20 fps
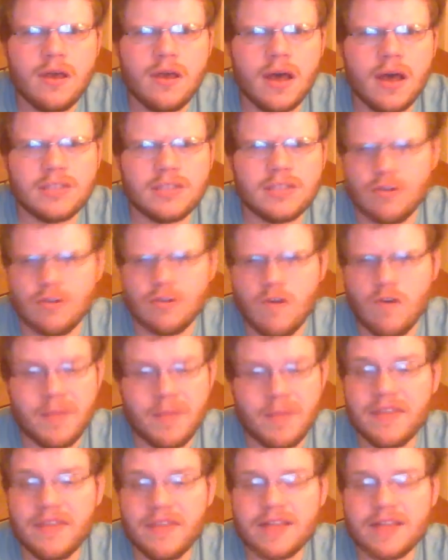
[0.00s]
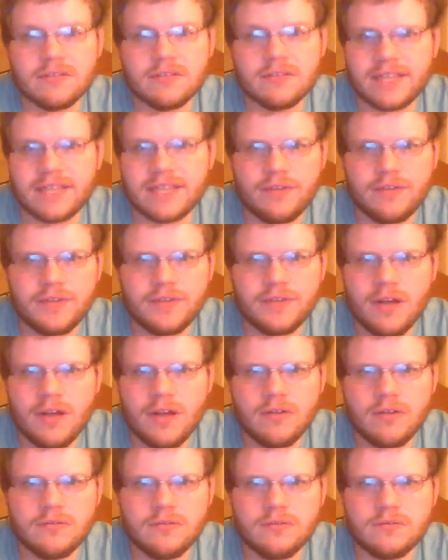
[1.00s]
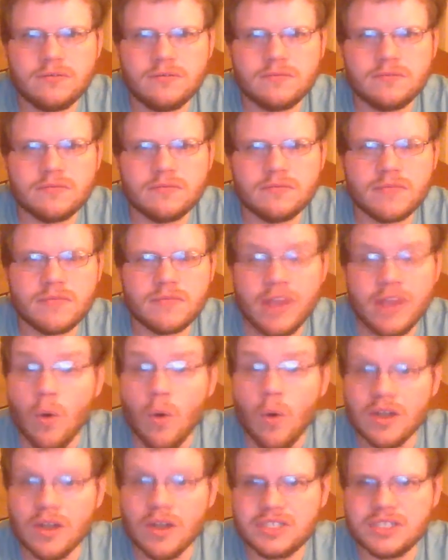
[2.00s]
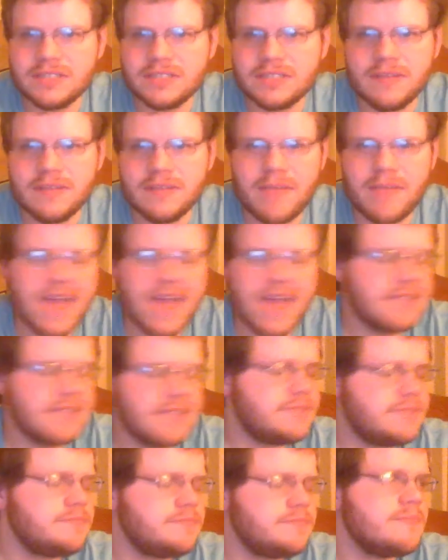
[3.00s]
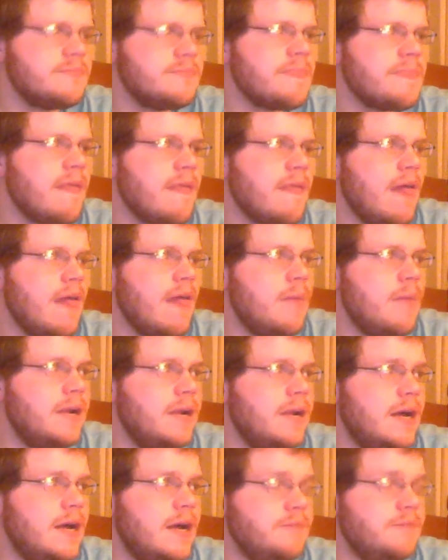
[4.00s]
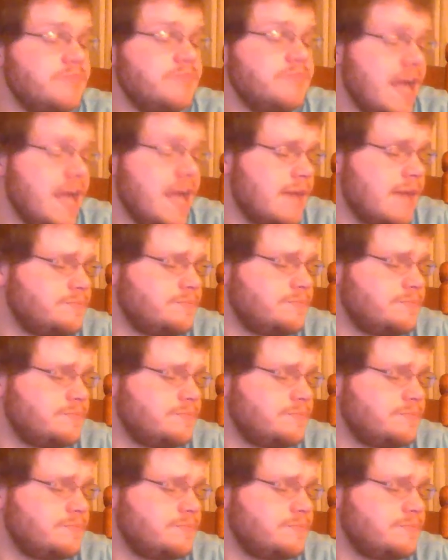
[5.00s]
Don't quote me on that, because I don't know the origins of the bands. But, yeah.